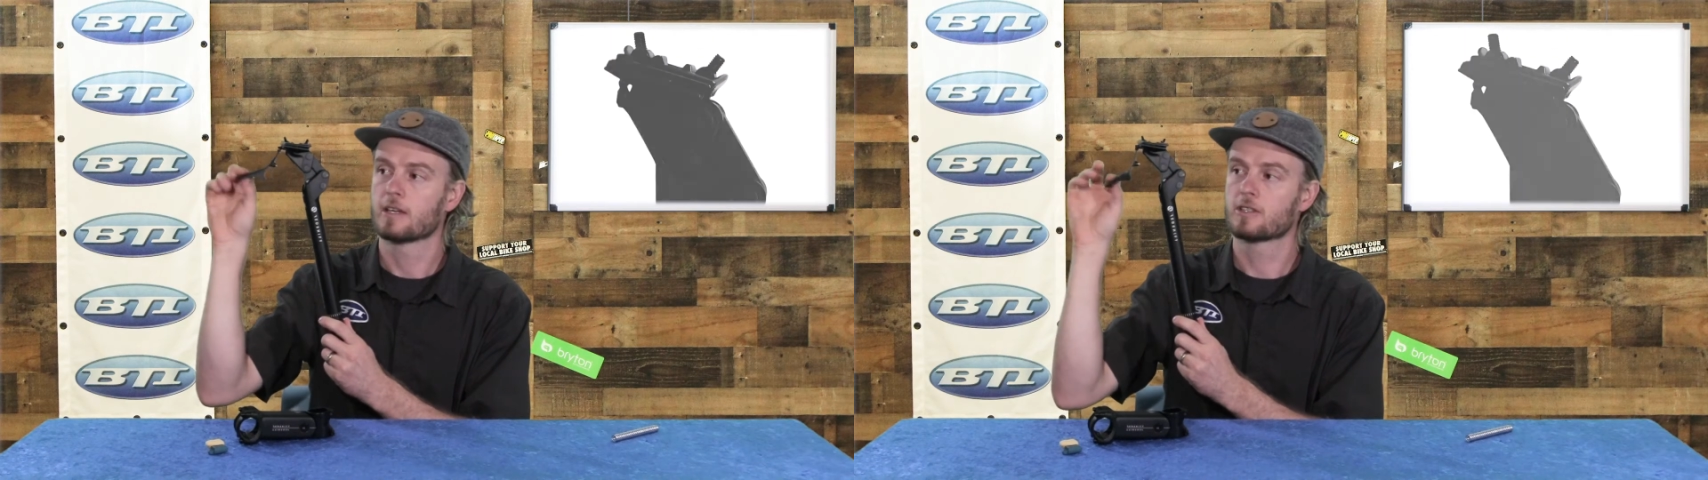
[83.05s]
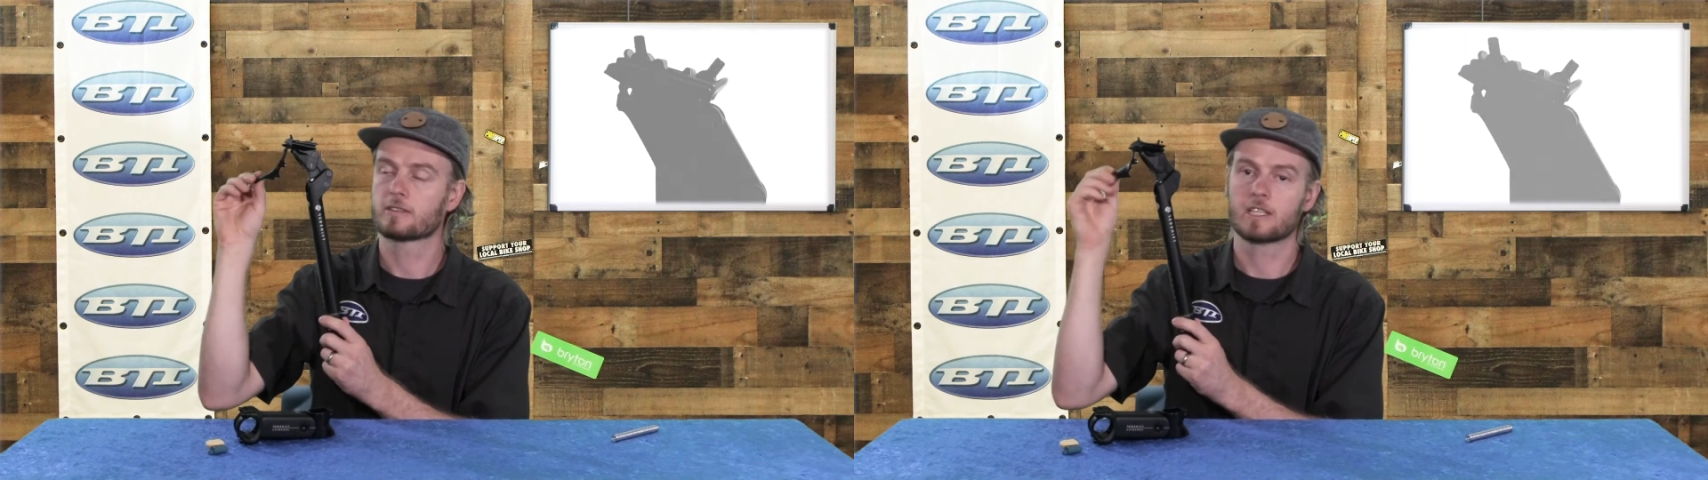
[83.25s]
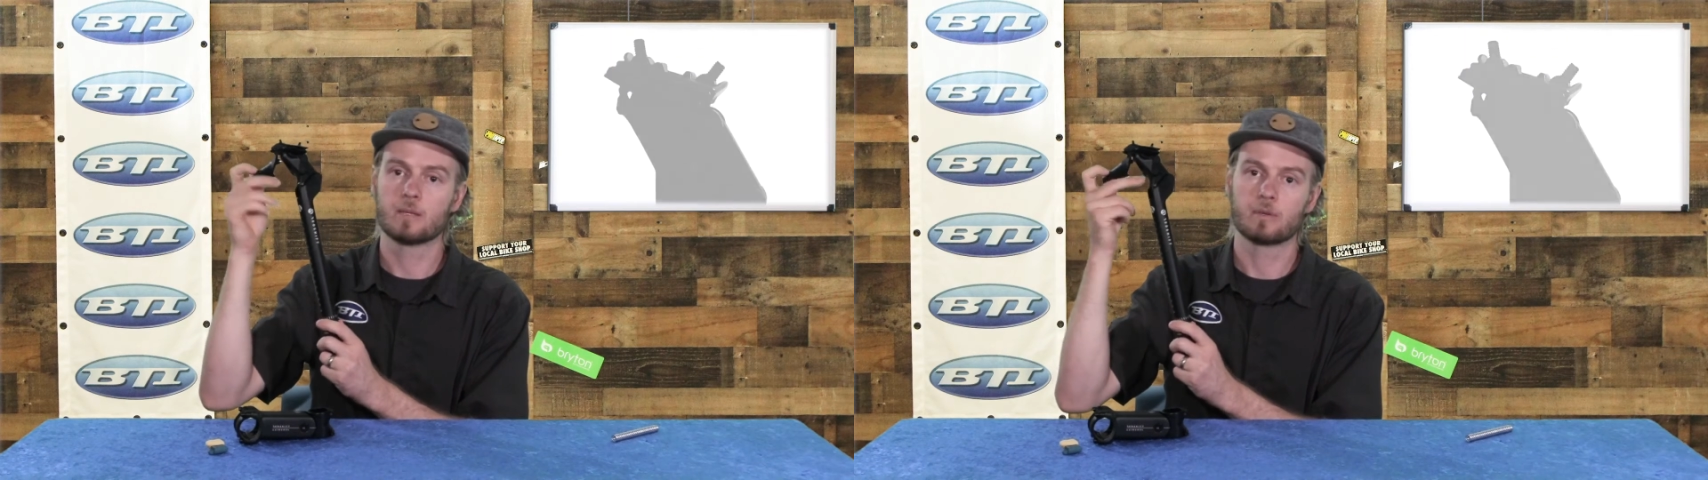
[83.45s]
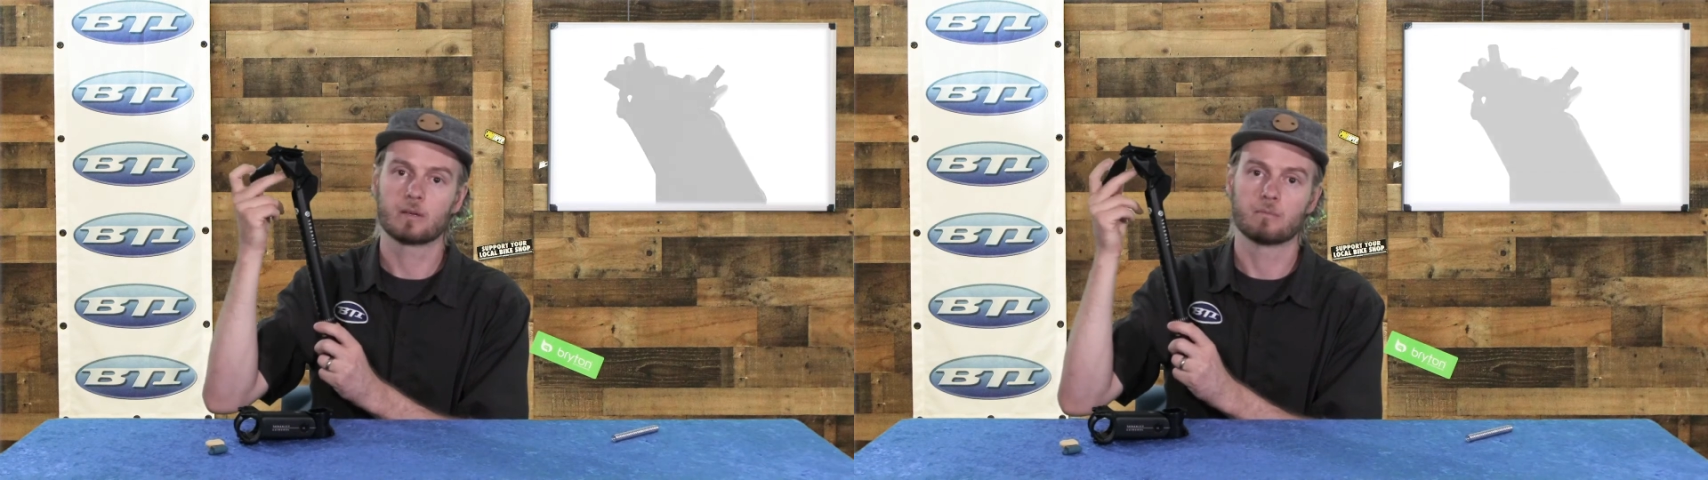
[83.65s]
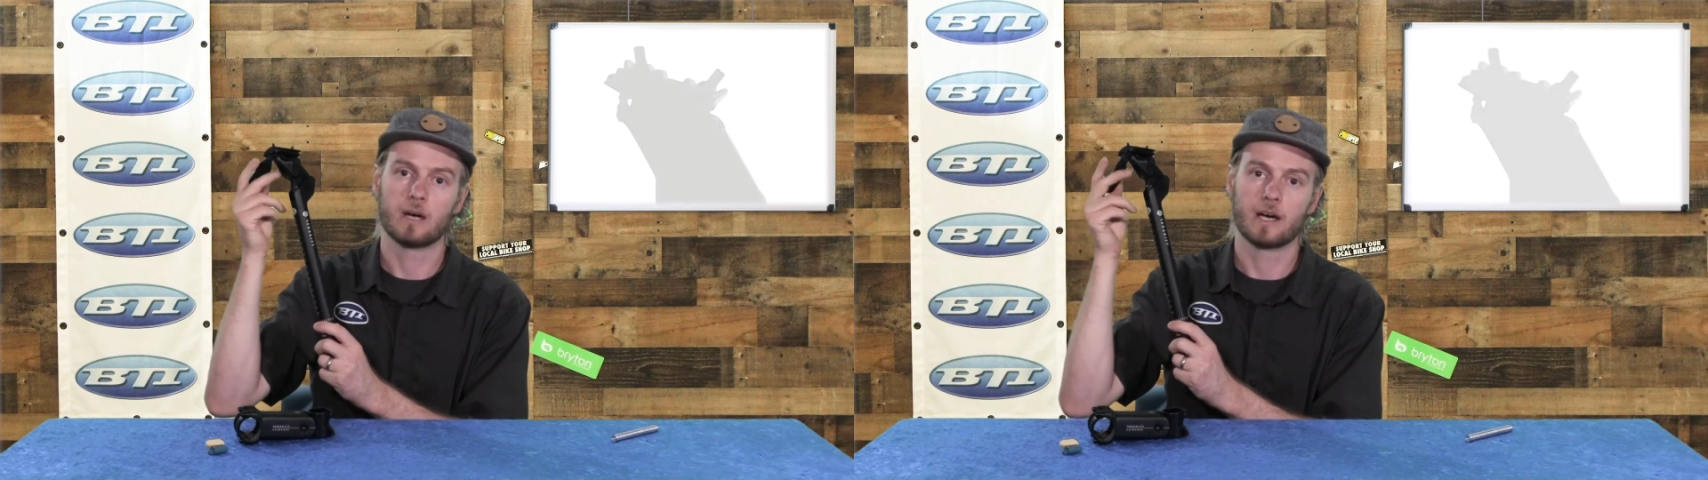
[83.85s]
just
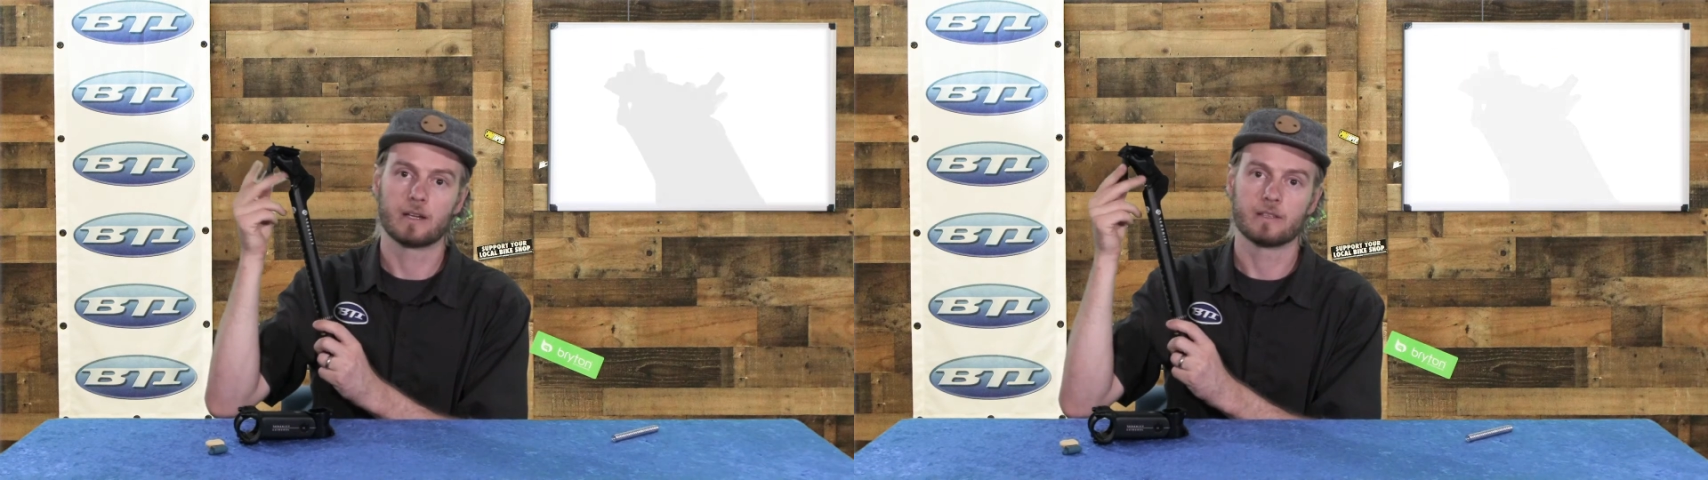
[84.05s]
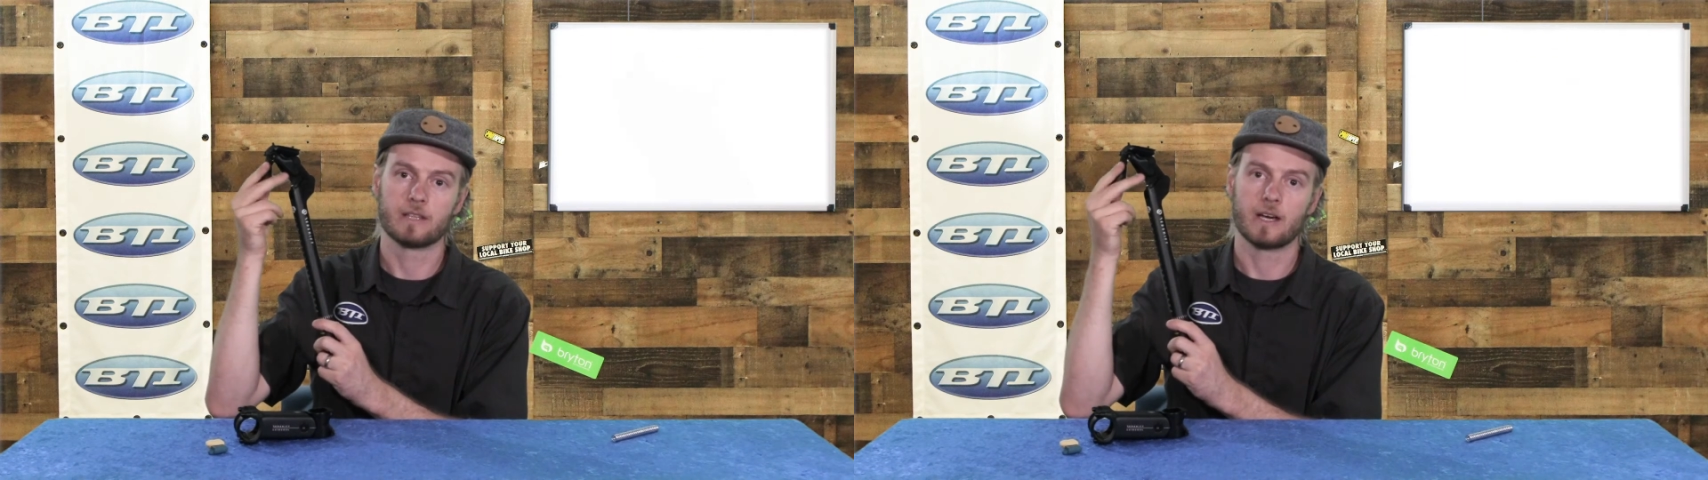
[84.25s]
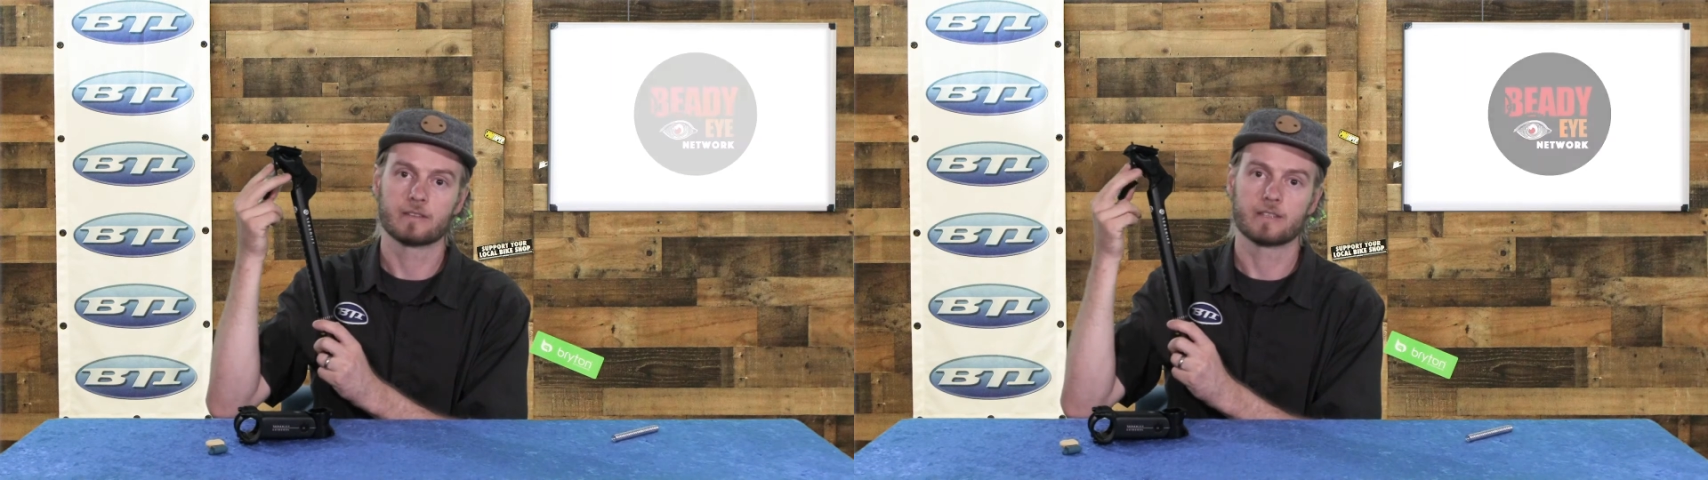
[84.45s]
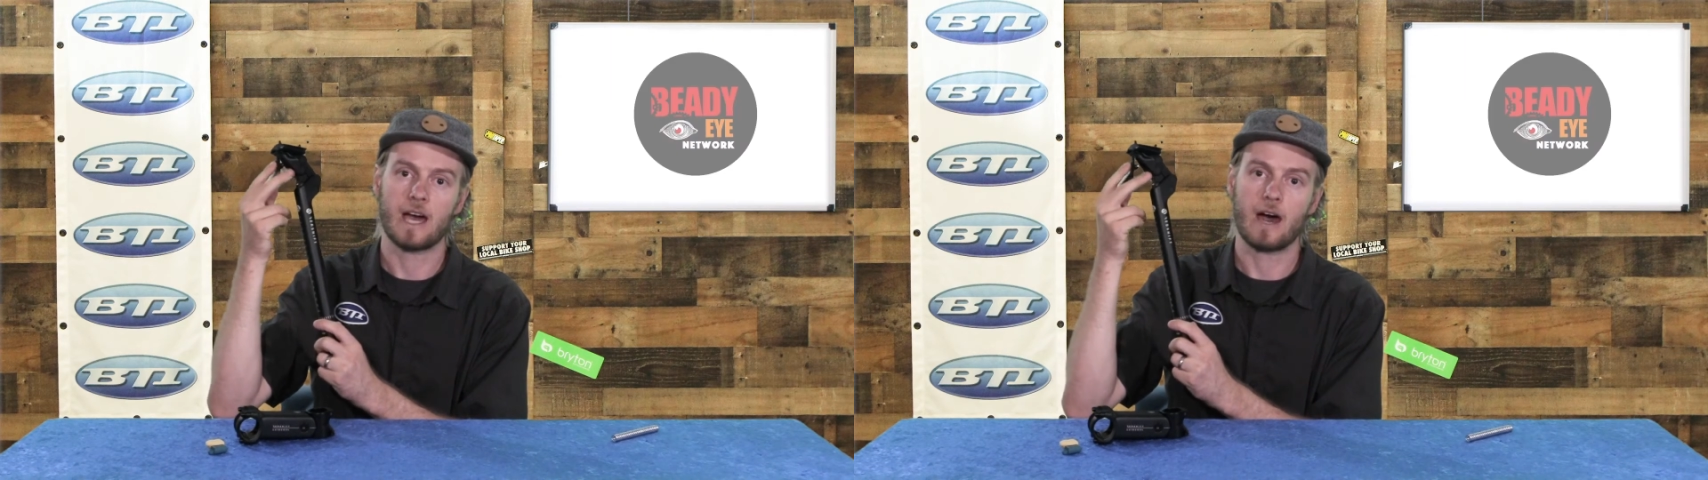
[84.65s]
keeping mud and dust